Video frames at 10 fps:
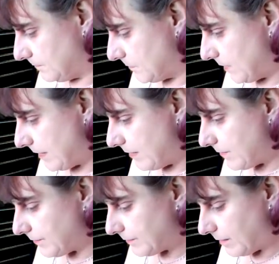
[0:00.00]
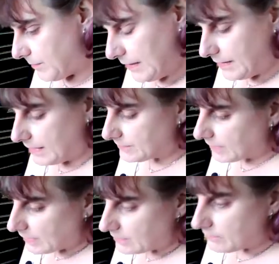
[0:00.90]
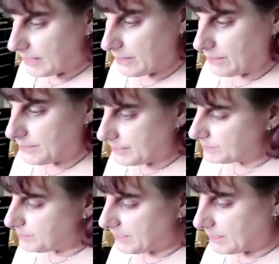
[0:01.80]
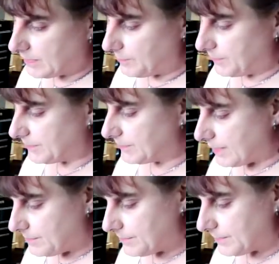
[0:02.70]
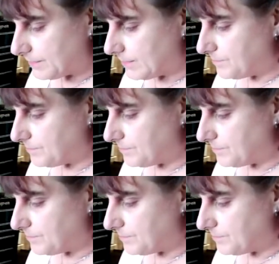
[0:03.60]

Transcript: What else? I mean, that's kind of like our next big couple steps.